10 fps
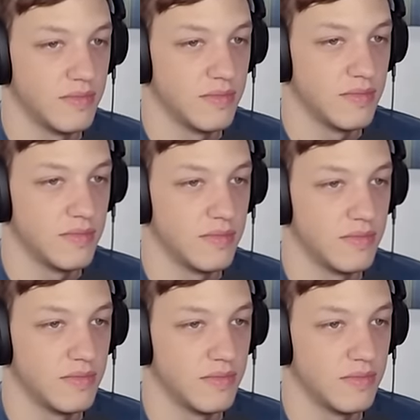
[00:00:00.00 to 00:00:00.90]

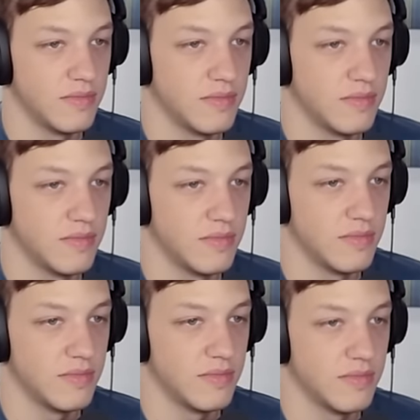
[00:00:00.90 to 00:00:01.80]

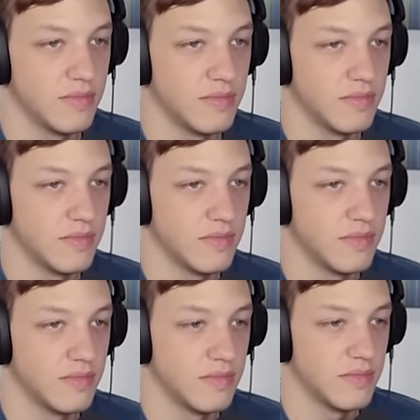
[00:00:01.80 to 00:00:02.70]
(not speaking)